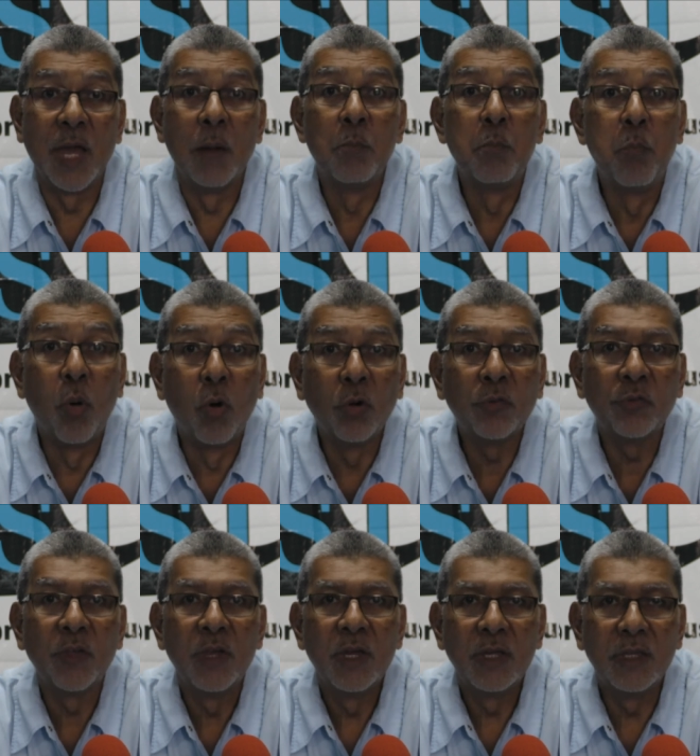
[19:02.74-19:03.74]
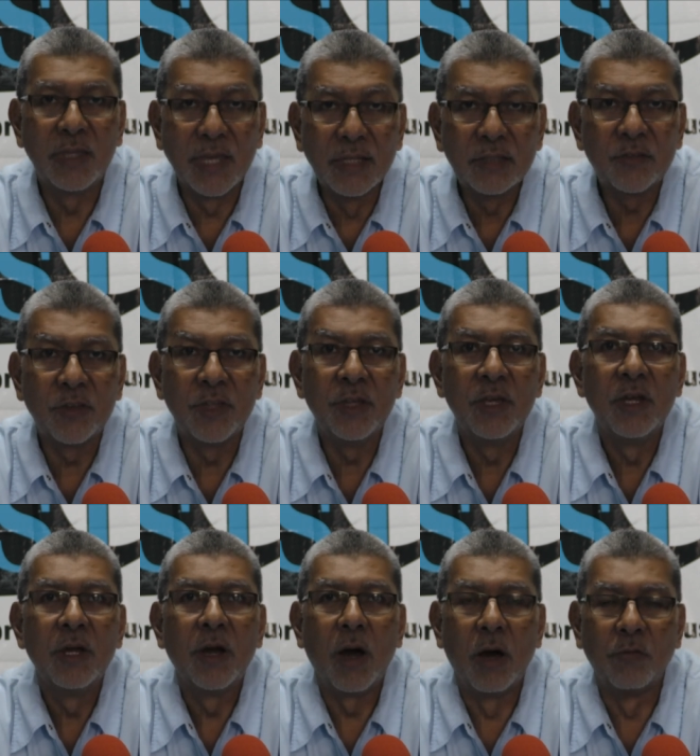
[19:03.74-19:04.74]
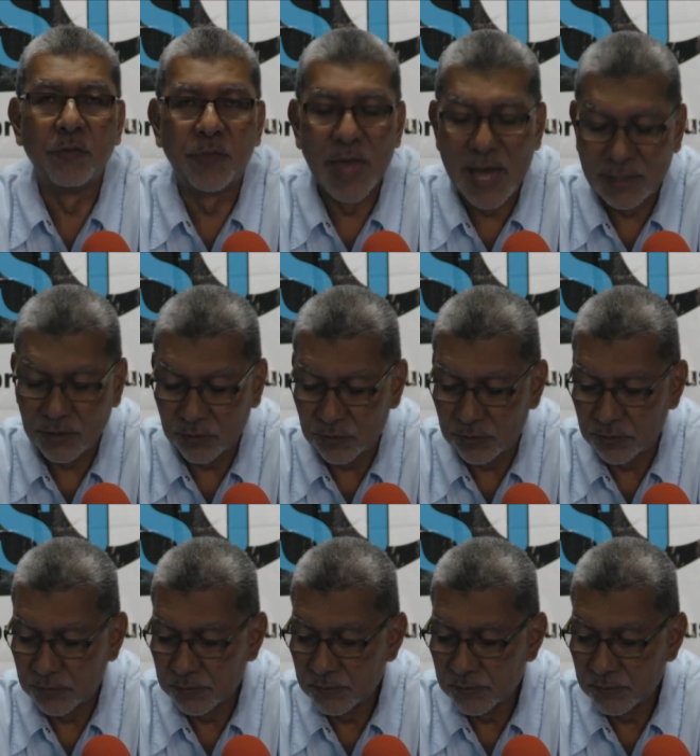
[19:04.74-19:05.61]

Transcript: They are both guilty of that.